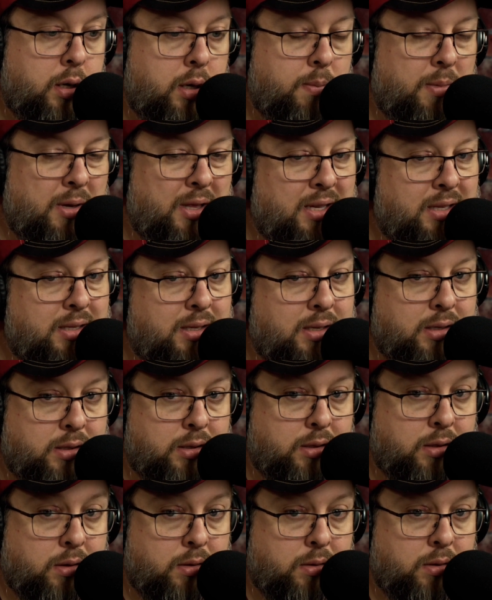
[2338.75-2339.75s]
I mean, that's going to
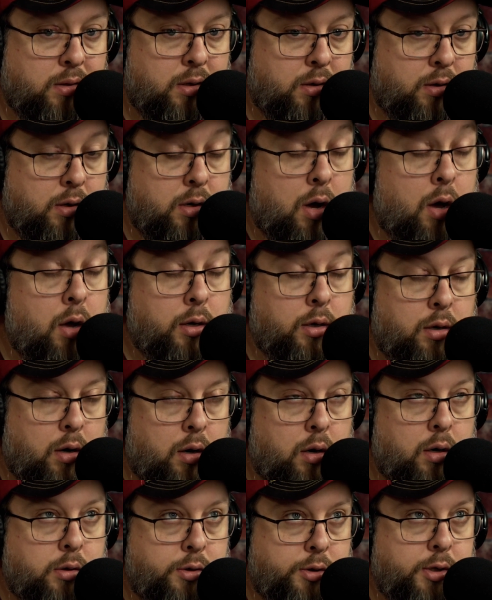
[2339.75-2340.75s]
slow
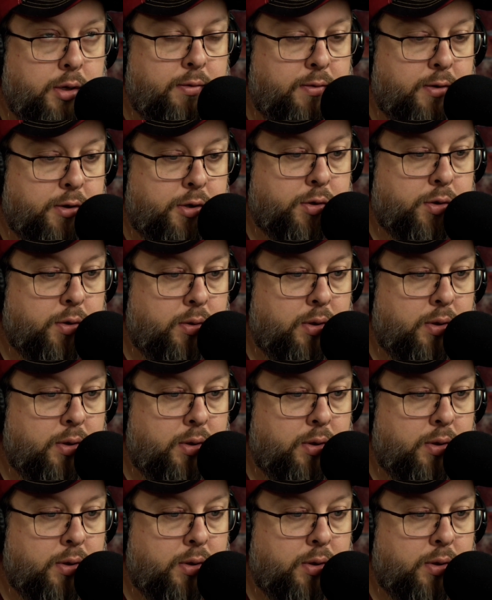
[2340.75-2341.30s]
non-card officials